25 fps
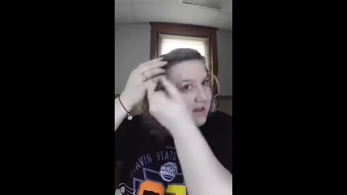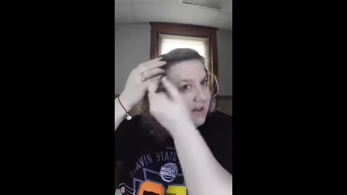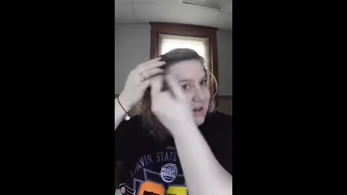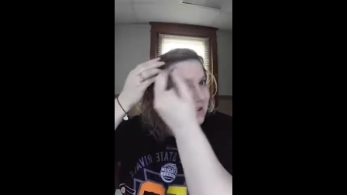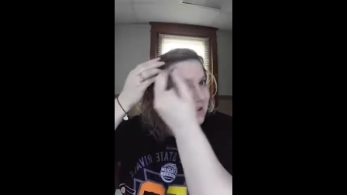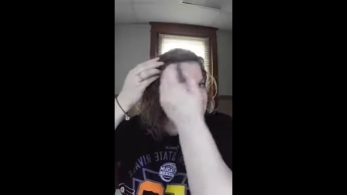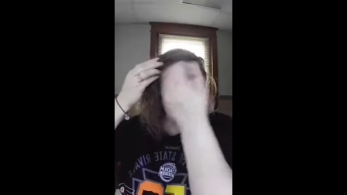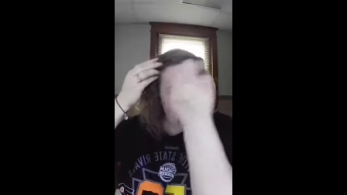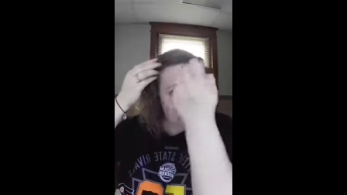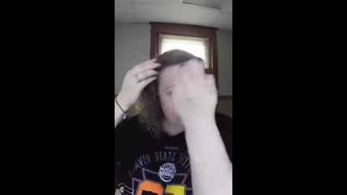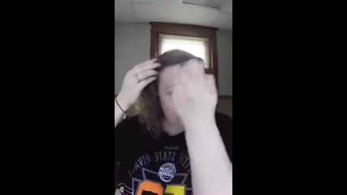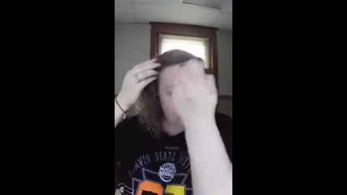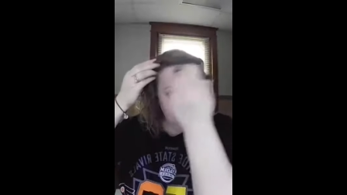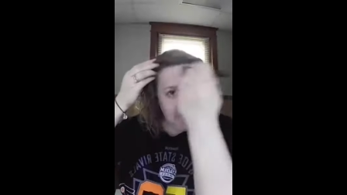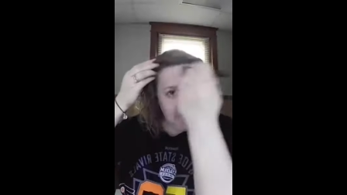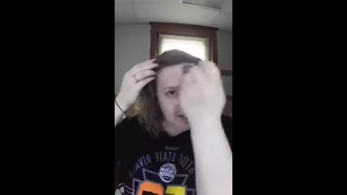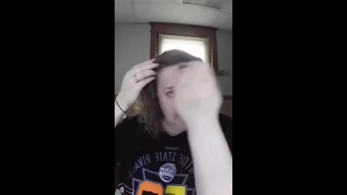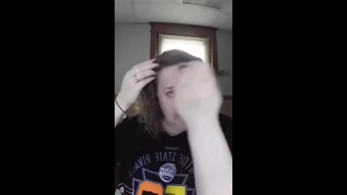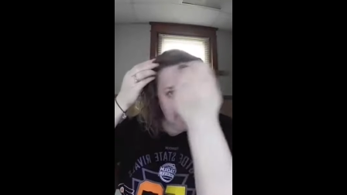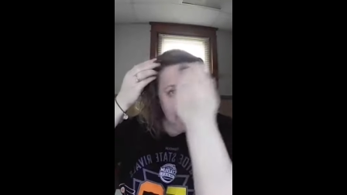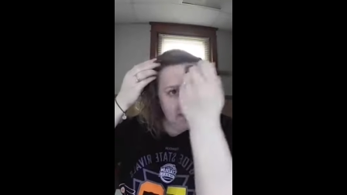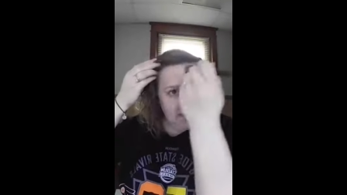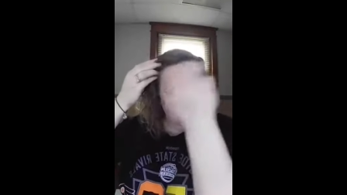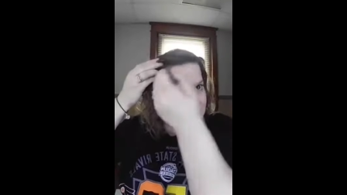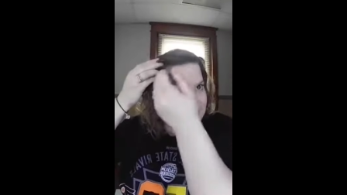allows
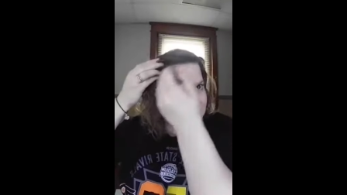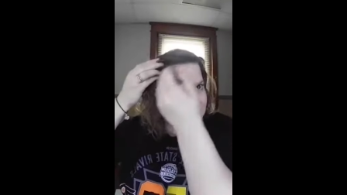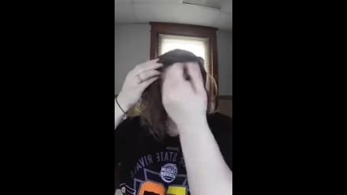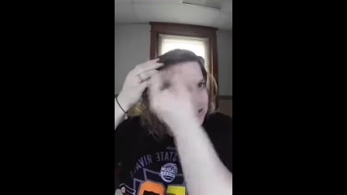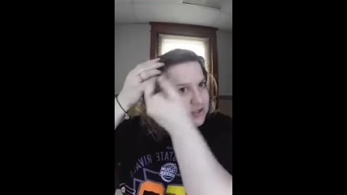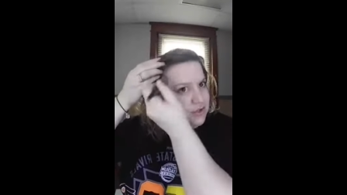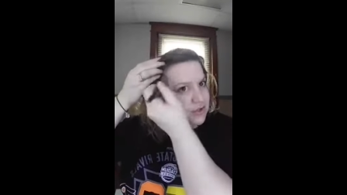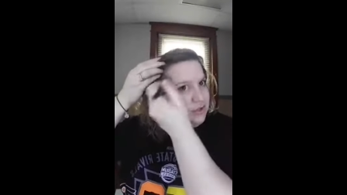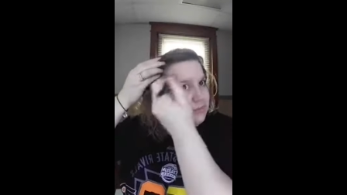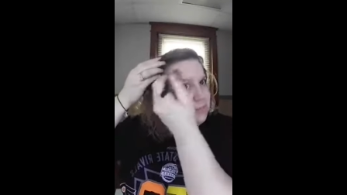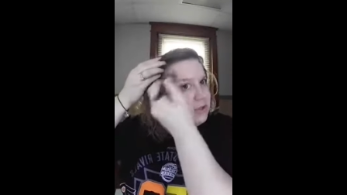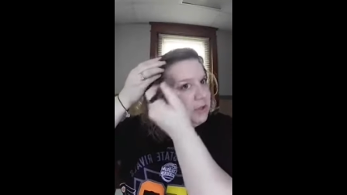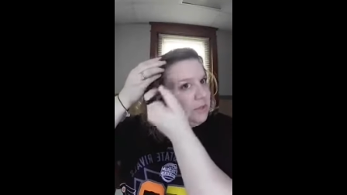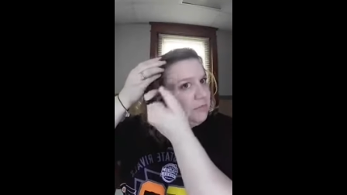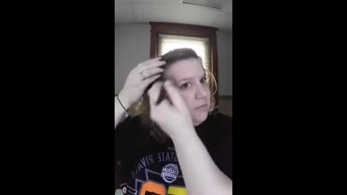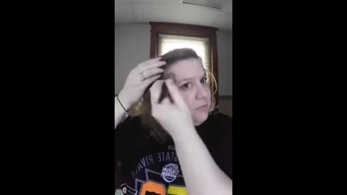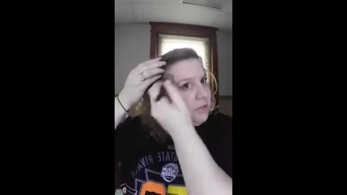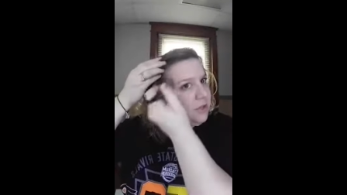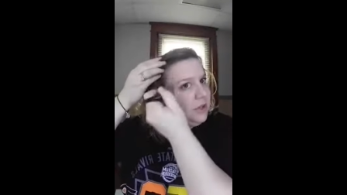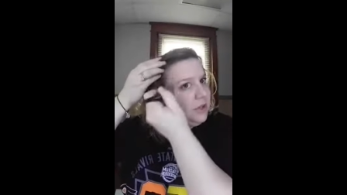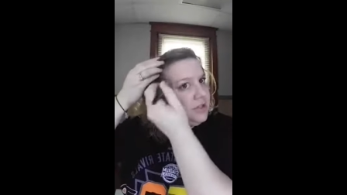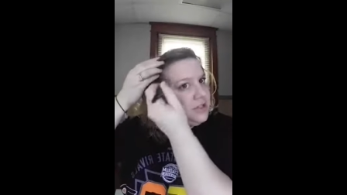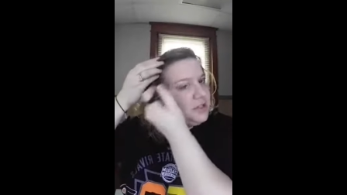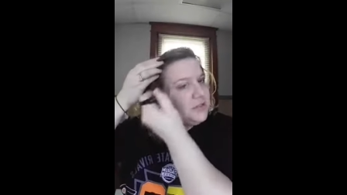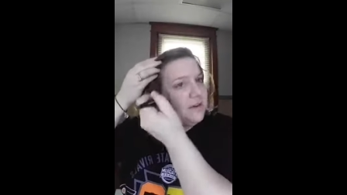it to be
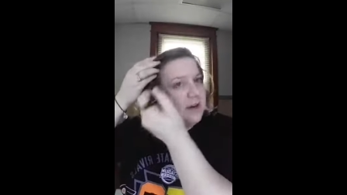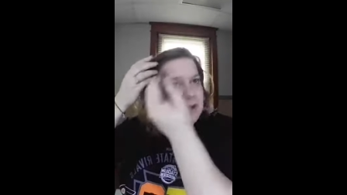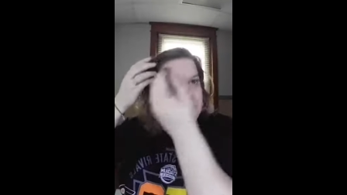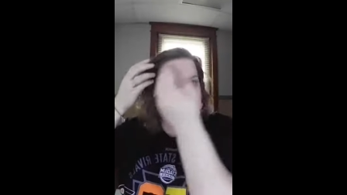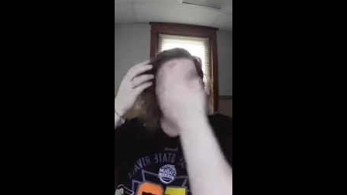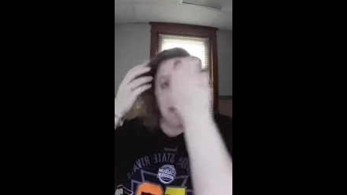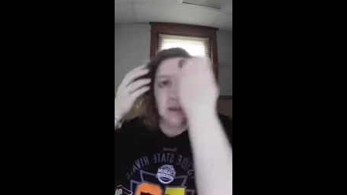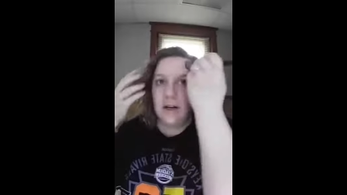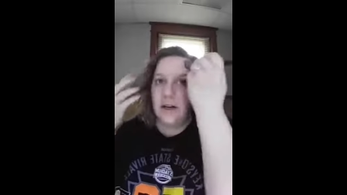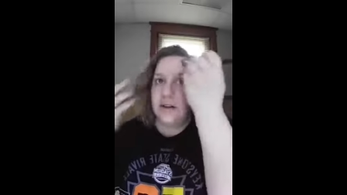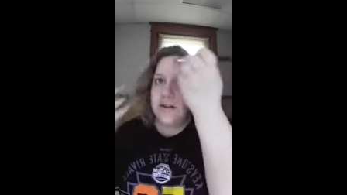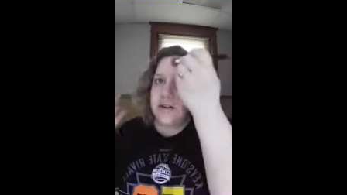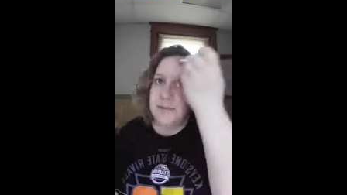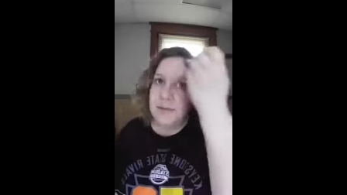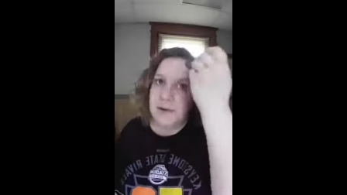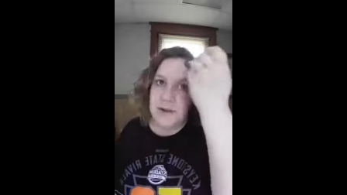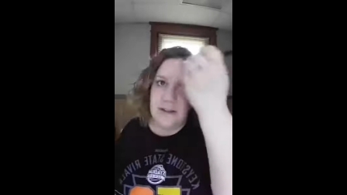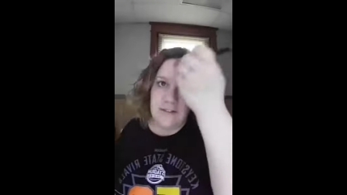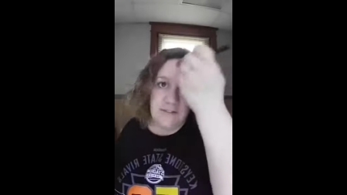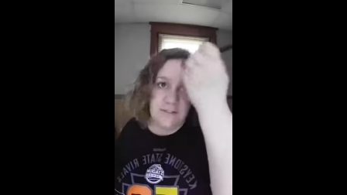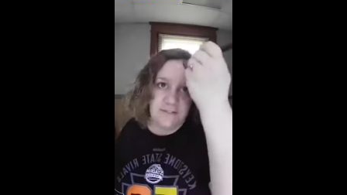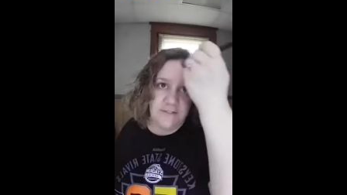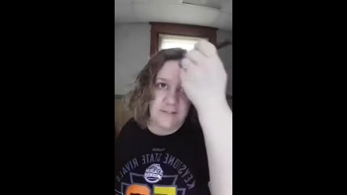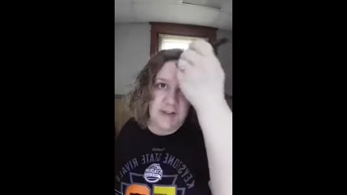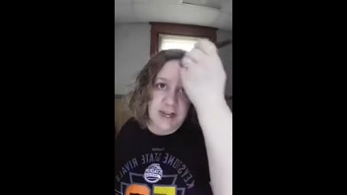put directly onto
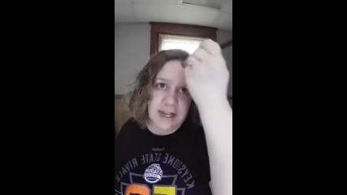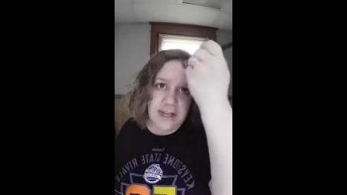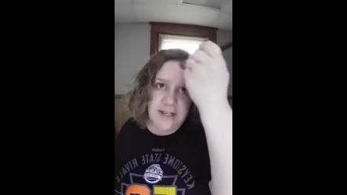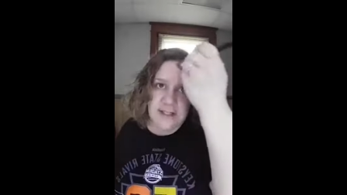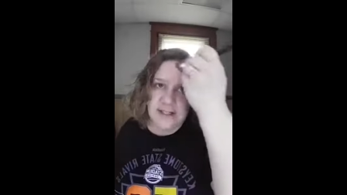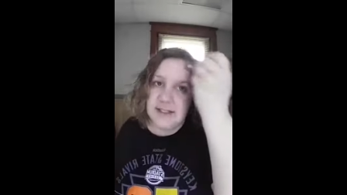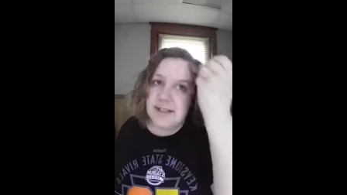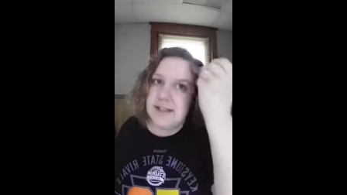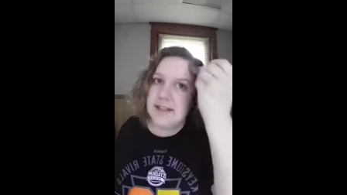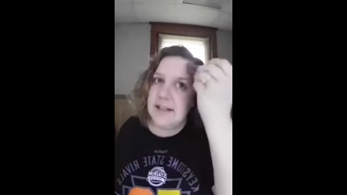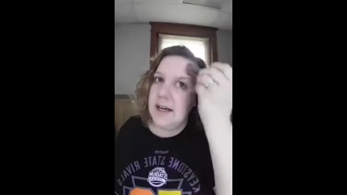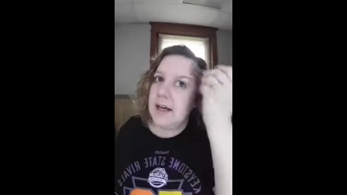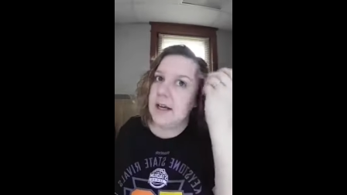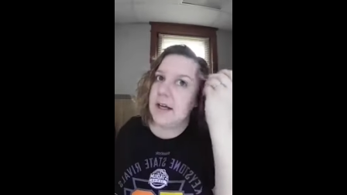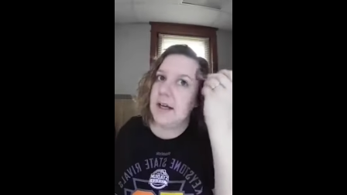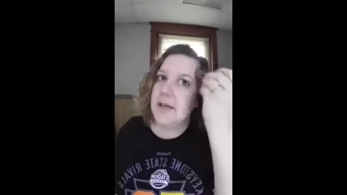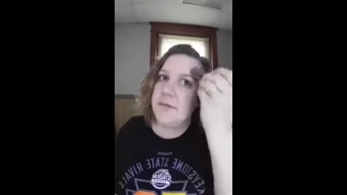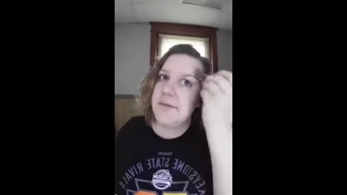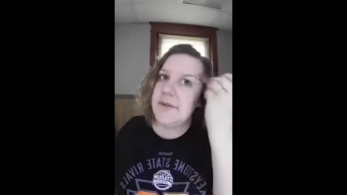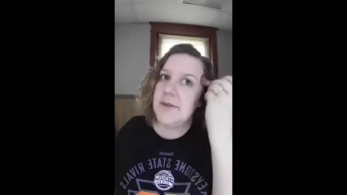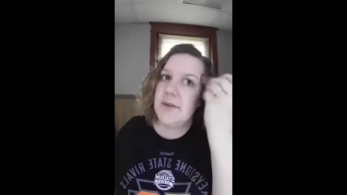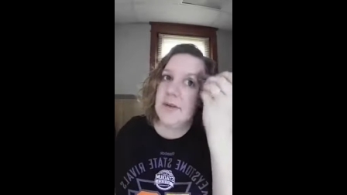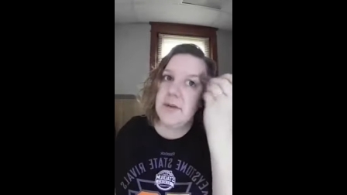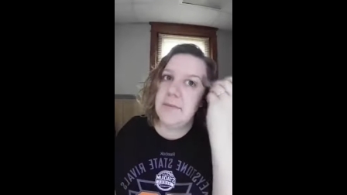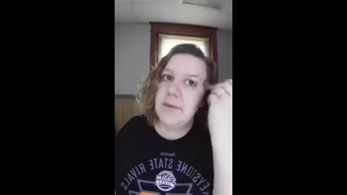my face. It's not going to
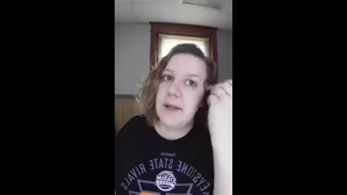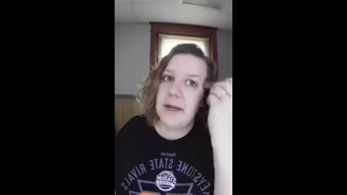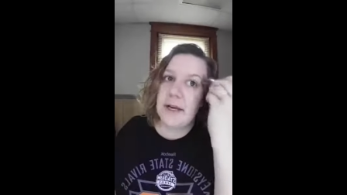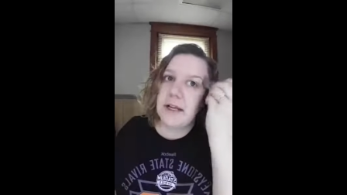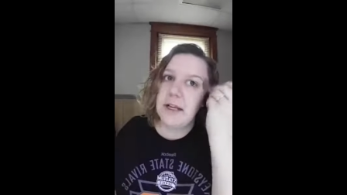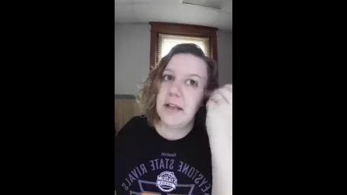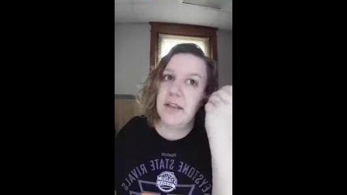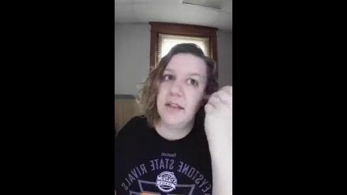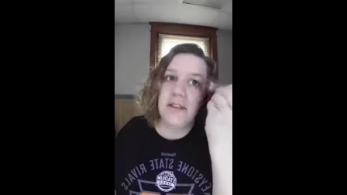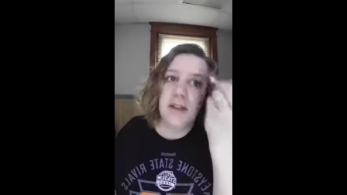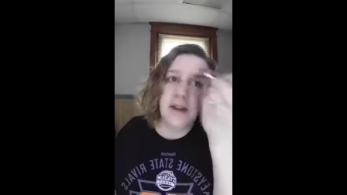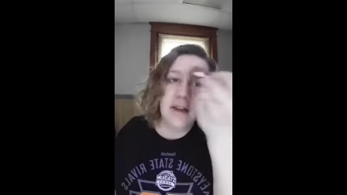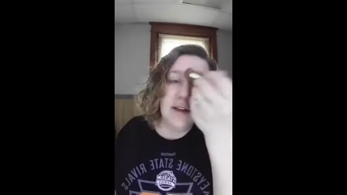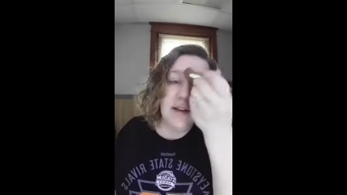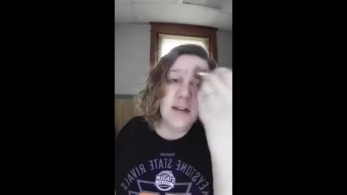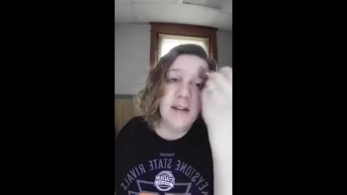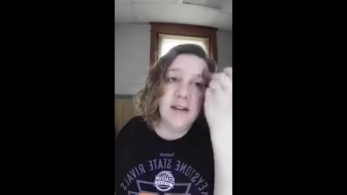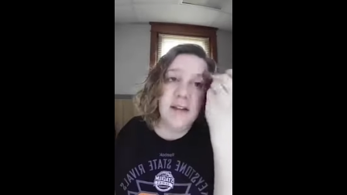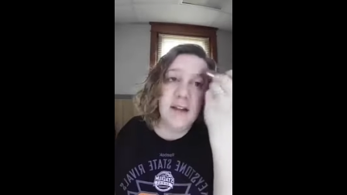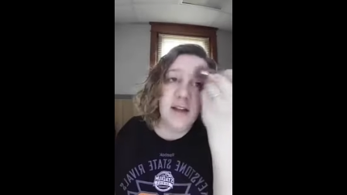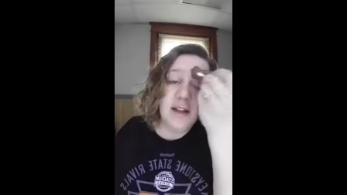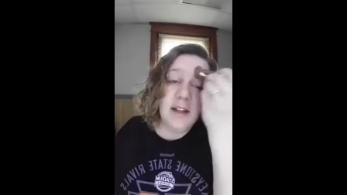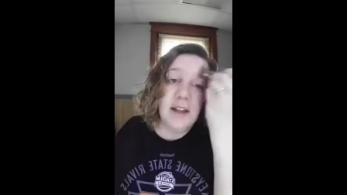absorb anything,